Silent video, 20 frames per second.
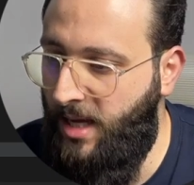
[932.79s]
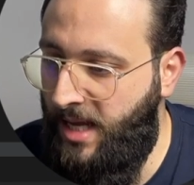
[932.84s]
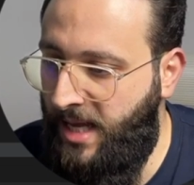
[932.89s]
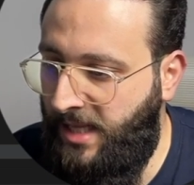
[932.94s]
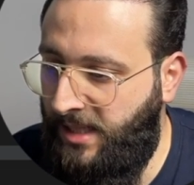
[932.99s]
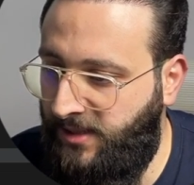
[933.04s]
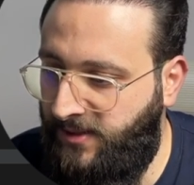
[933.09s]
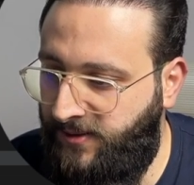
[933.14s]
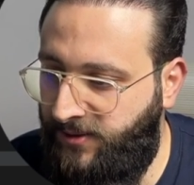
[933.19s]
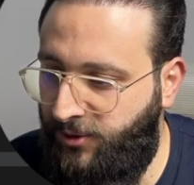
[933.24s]

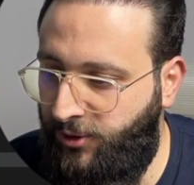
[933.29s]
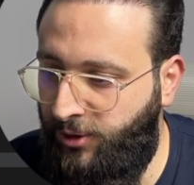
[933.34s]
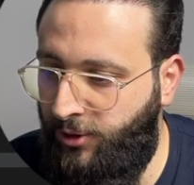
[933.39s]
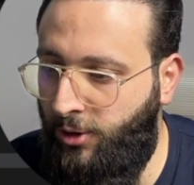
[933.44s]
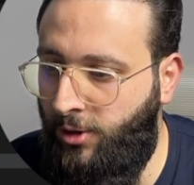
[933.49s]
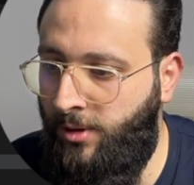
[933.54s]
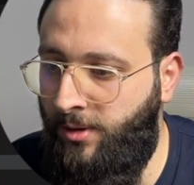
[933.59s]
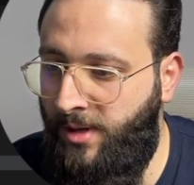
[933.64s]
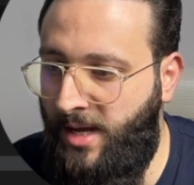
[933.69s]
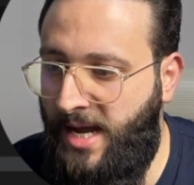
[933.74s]
Else
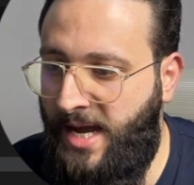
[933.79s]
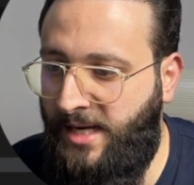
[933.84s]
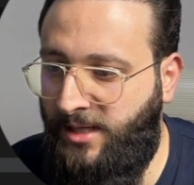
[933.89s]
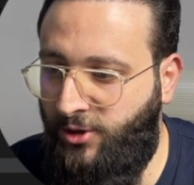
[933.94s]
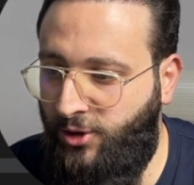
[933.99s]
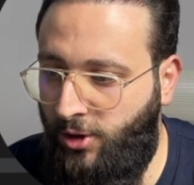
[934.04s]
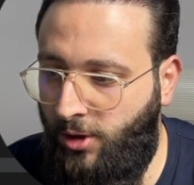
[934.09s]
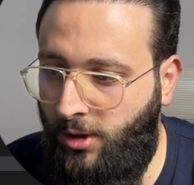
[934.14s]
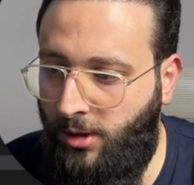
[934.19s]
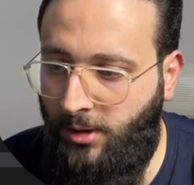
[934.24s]
return the
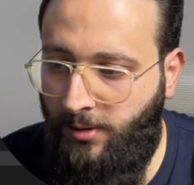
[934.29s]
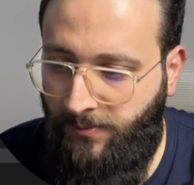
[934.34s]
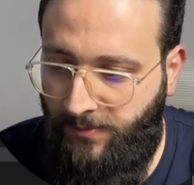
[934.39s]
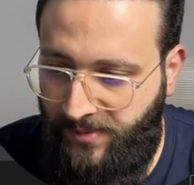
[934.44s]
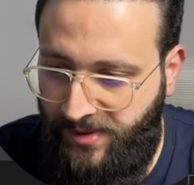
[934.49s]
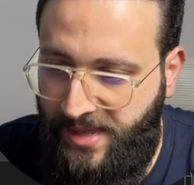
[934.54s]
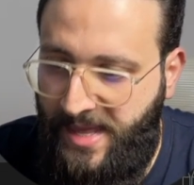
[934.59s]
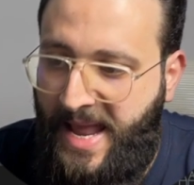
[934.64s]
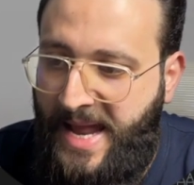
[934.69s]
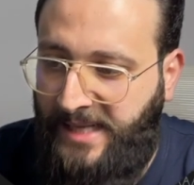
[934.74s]
actual
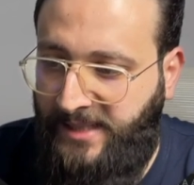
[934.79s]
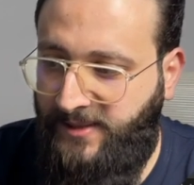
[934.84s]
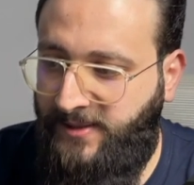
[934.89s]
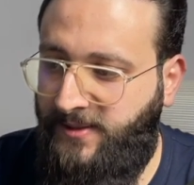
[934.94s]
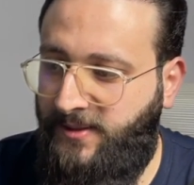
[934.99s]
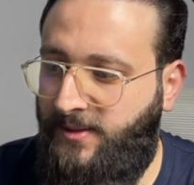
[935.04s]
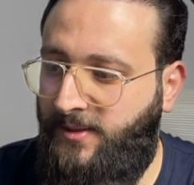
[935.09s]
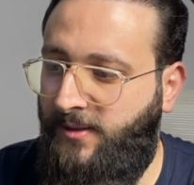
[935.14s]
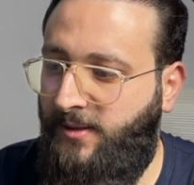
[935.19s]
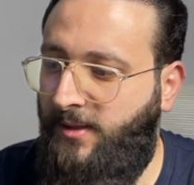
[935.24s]

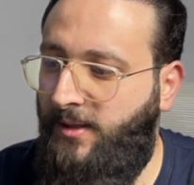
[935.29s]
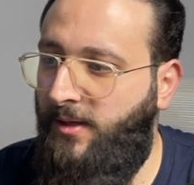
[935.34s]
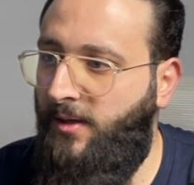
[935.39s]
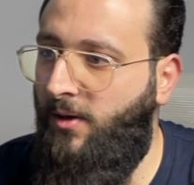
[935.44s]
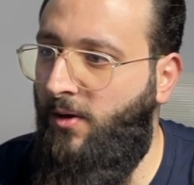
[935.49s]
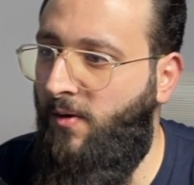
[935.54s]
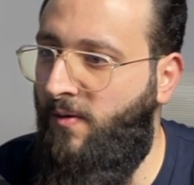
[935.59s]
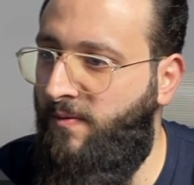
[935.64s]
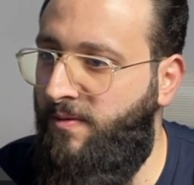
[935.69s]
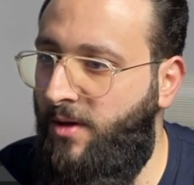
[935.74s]
next
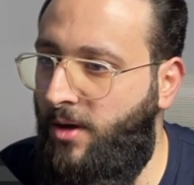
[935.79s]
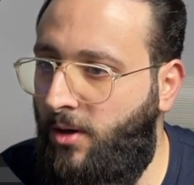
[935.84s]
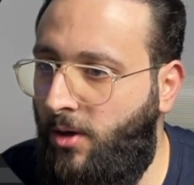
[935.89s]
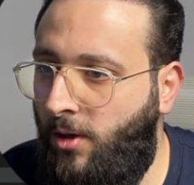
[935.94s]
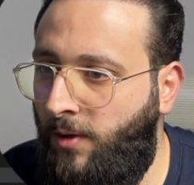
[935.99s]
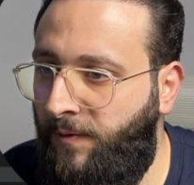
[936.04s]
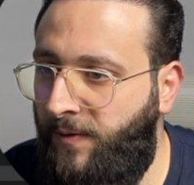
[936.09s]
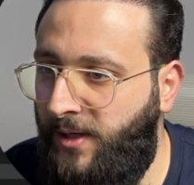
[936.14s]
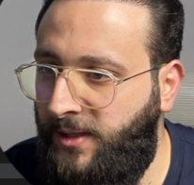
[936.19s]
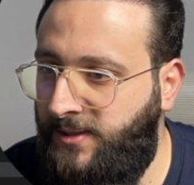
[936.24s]
of the
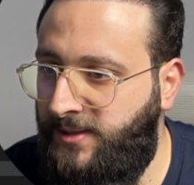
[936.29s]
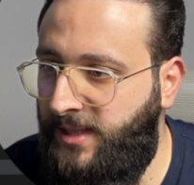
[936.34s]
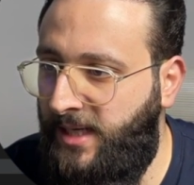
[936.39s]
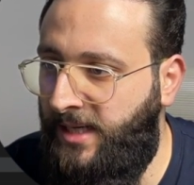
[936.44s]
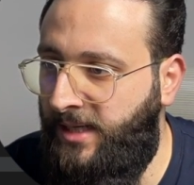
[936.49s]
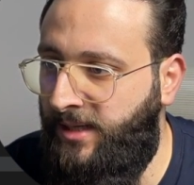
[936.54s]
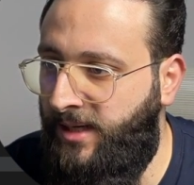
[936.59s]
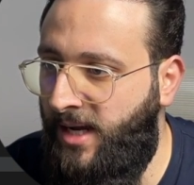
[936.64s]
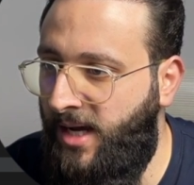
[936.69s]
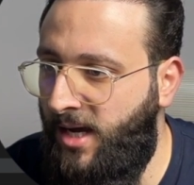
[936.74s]
context.
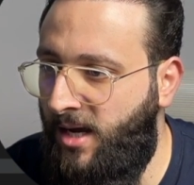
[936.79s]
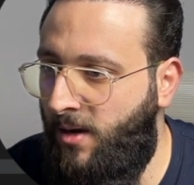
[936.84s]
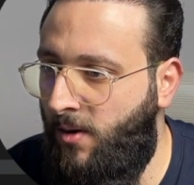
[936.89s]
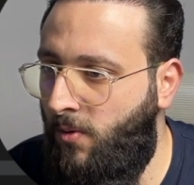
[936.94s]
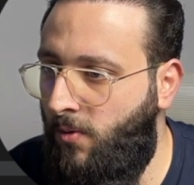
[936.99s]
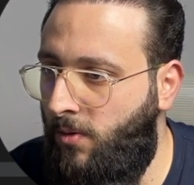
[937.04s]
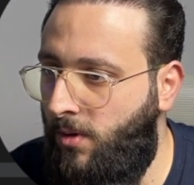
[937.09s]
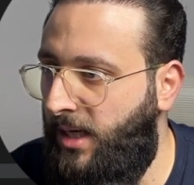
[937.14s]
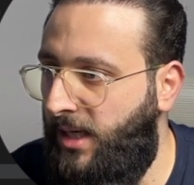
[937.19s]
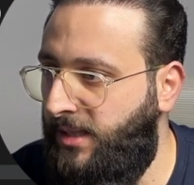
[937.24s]
And
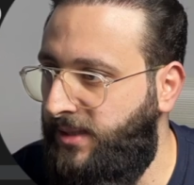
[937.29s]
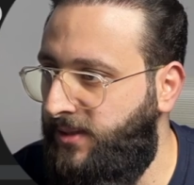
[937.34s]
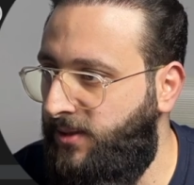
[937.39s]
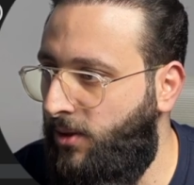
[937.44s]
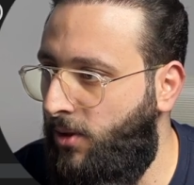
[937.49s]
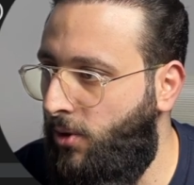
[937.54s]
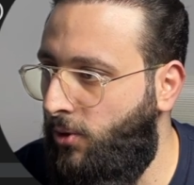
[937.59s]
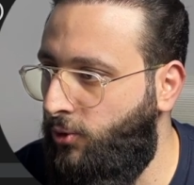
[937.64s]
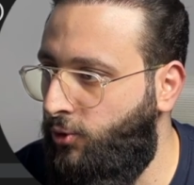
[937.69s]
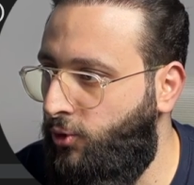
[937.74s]
now let's
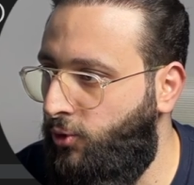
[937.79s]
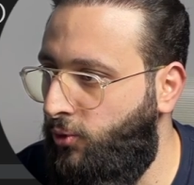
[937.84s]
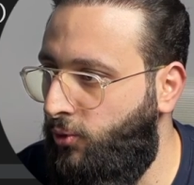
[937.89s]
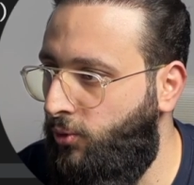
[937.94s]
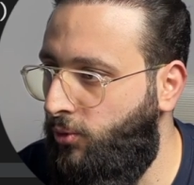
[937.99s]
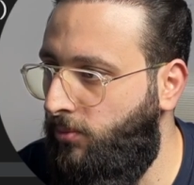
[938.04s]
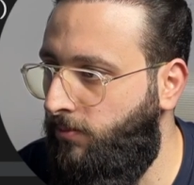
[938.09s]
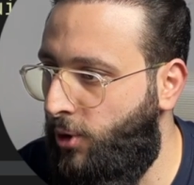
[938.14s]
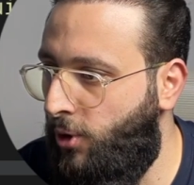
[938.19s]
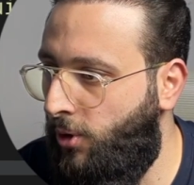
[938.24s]
go
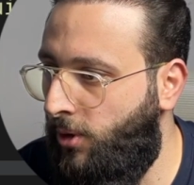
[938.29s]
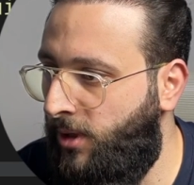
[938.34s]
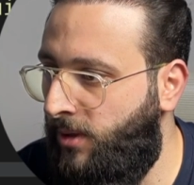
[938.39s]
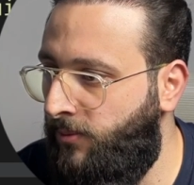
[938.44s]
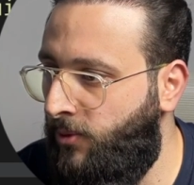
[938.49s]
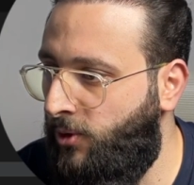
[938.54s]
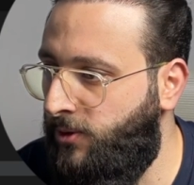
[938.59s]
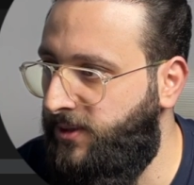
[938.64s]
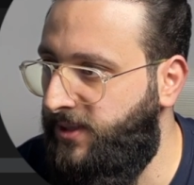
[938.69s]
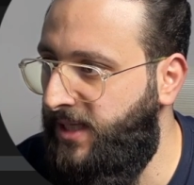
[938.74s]
to
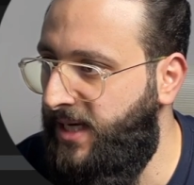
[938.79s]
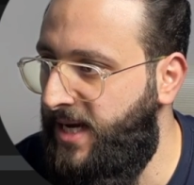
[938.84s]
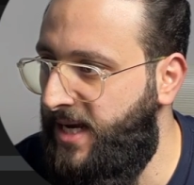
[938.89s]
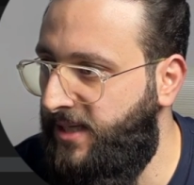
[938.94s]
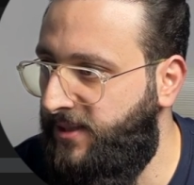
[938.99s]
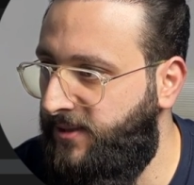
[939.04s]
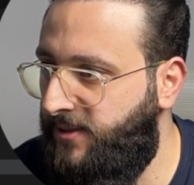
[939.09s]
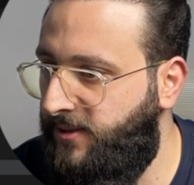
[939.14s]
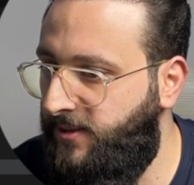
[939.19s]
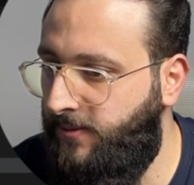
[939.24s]

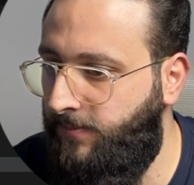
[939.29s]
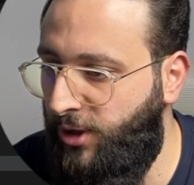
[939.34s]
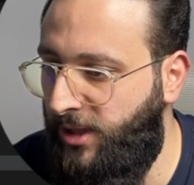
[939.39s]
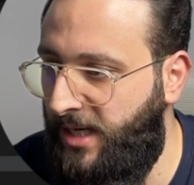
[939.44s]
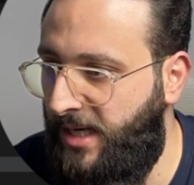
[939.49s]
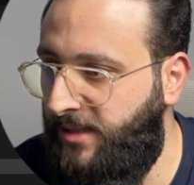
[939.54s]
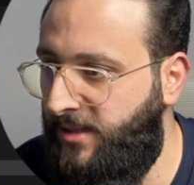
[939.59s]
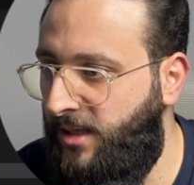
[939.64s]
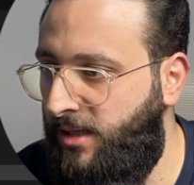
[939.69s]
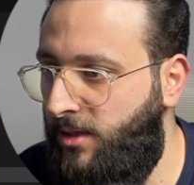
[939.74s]
program.cs,
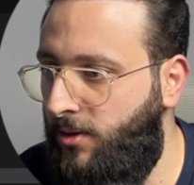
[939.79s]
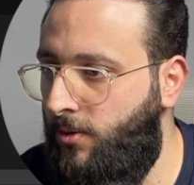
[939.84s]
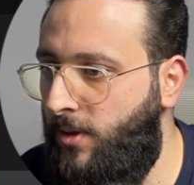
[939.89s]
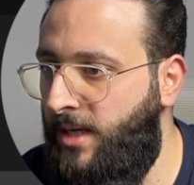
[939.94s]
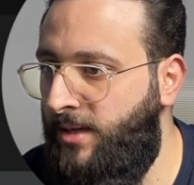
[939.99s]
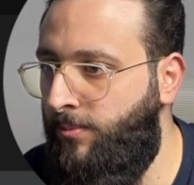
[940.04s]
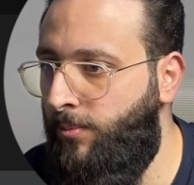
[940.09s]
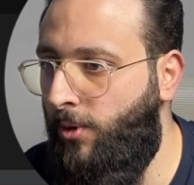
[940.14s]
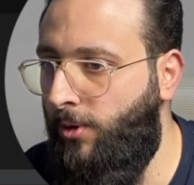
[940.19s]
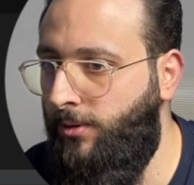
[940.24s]
create a new
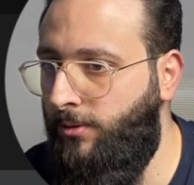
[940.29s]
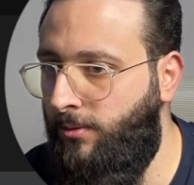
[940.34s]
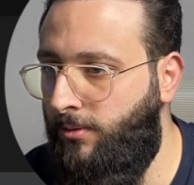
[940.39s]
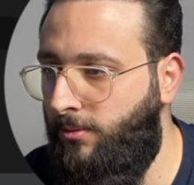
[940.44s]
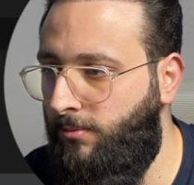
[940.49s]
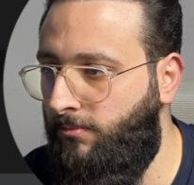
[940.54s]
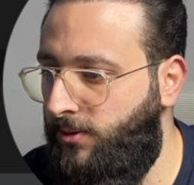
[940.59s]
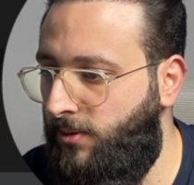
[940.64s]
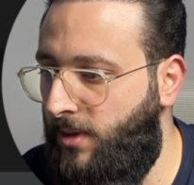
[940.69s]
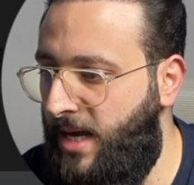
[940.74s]
endpoint
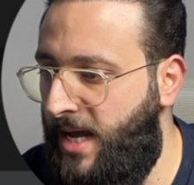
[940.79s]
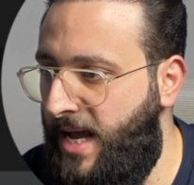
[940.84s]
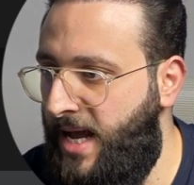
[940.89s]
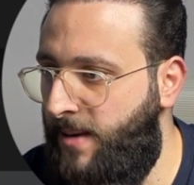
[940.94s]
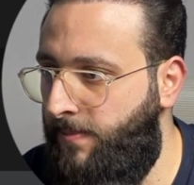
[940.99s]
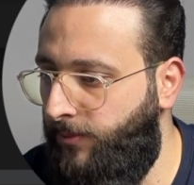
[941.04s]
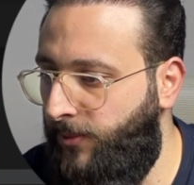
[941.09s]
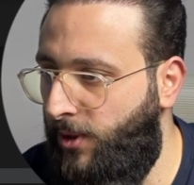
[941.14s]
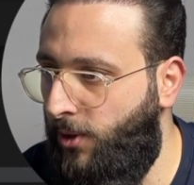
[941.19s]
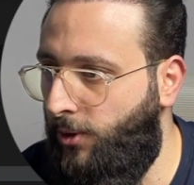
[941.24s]
to
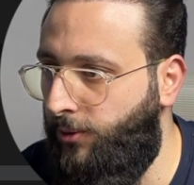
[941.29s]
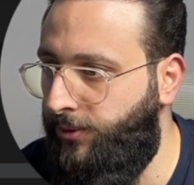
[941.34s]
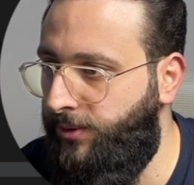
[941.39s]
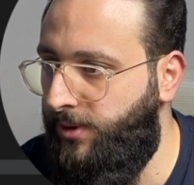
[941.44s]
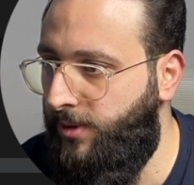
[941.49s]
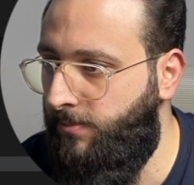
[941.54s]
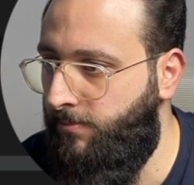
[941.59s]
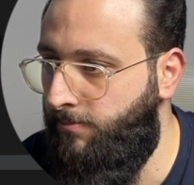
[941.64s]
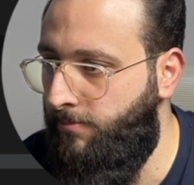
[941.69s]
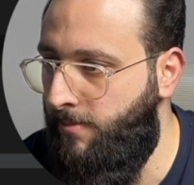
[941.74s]

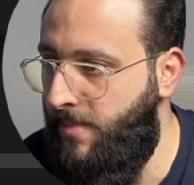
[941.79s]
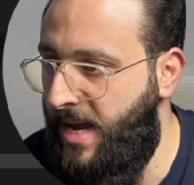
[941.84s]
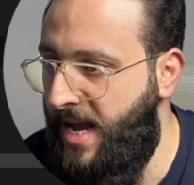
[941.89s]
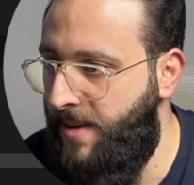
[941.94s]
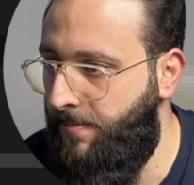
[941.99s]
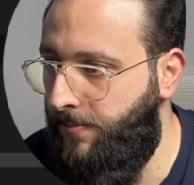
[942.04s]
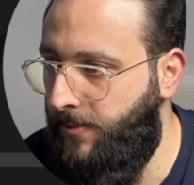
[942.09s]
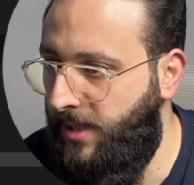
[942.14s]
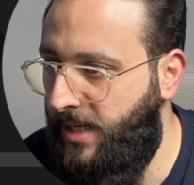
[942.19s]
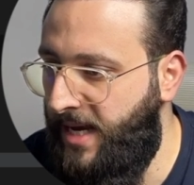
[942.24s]

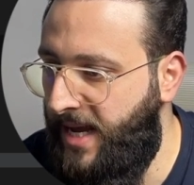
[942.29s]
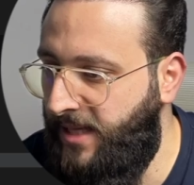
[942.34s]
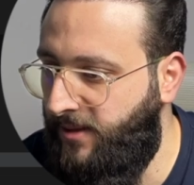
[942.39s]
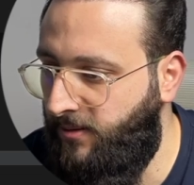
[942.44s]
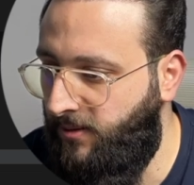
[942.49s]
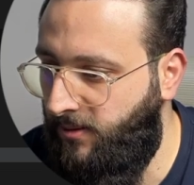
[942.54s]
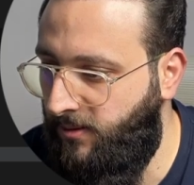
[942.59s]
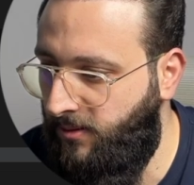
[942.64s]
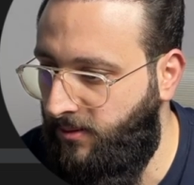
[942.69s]
app.mapget.